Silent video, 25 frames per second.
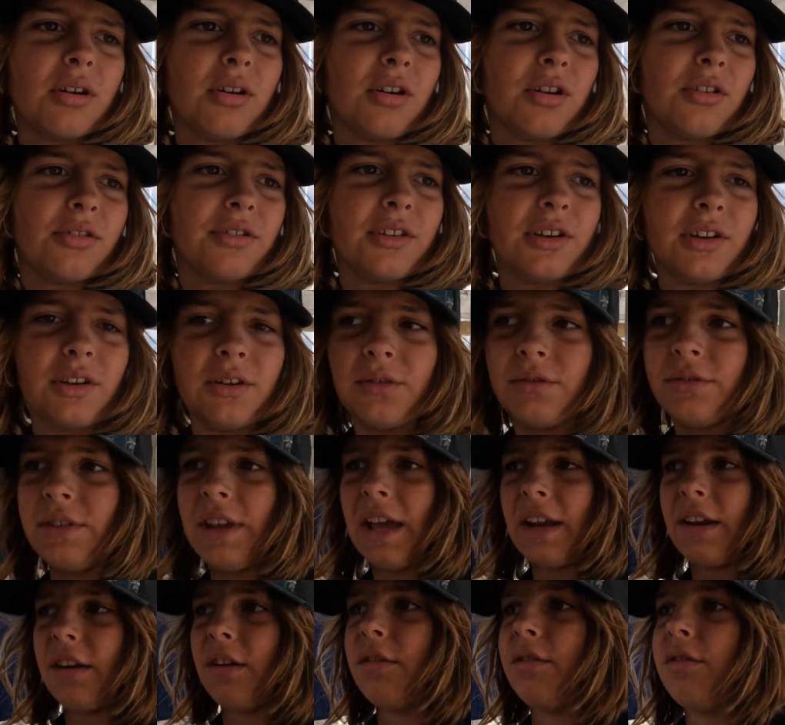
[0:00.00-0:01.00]
on those
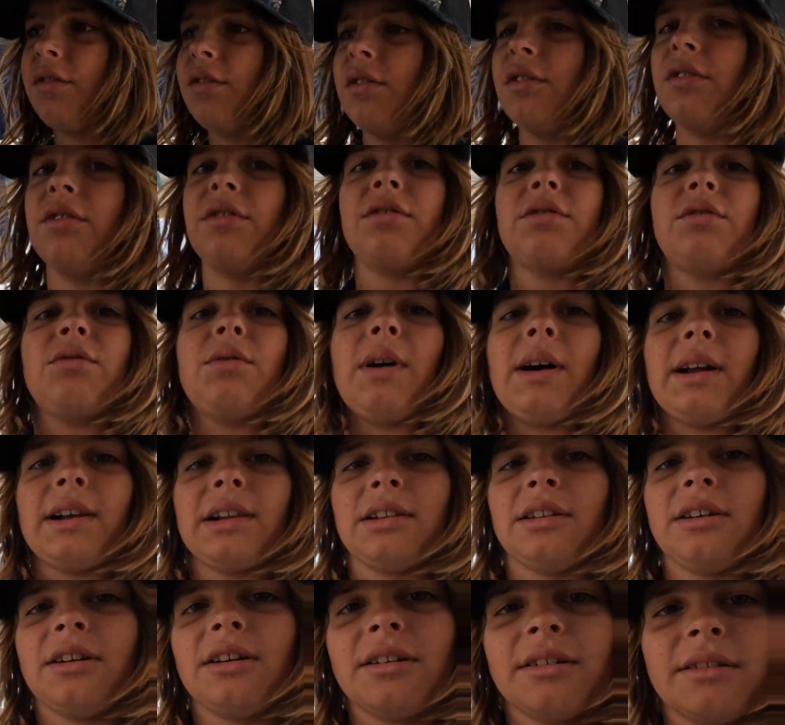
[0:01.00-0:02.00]
anodes is quite
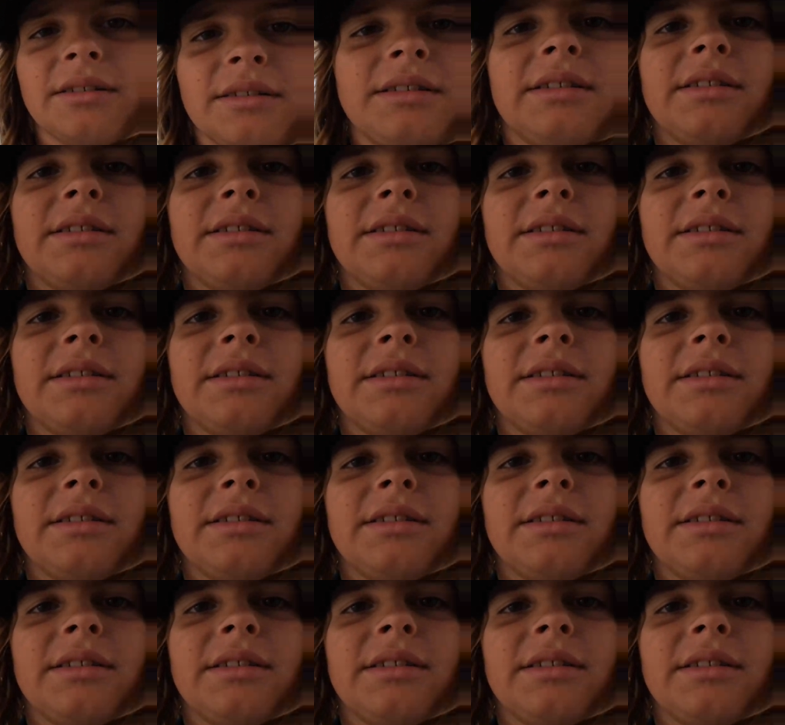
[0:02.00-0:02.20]
a lot